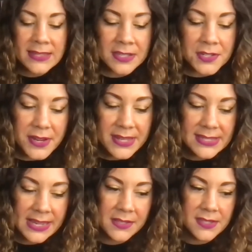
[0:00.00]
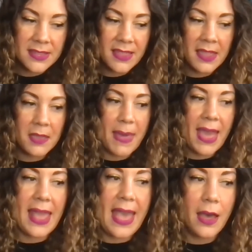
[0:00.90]
interesting to think about
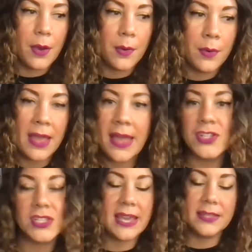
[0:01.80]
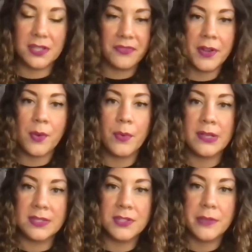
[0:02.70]
how different it
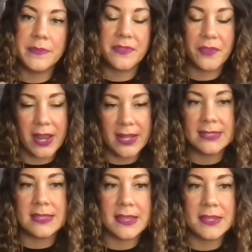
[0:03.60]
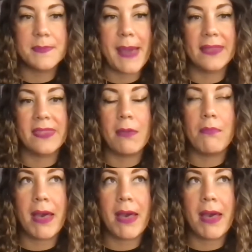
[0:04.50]
was in terms of credits and things back then.